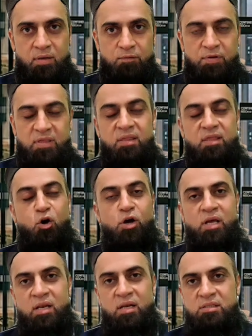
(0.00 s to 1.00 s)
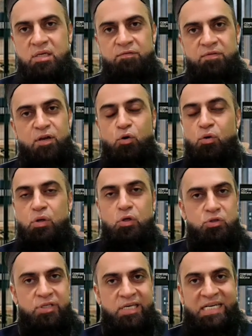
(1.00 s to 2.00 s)
within the organization, we are not going
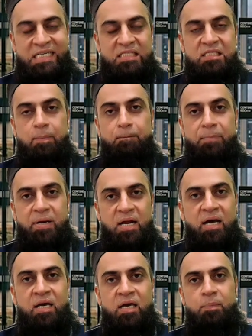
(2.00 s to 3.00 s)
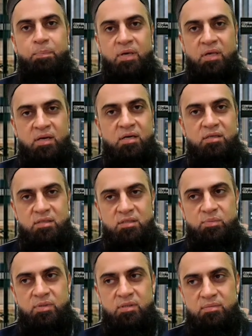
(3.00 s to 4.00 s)
to say it is a prior period
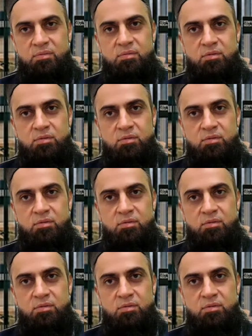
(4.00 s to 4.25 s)
adjustment.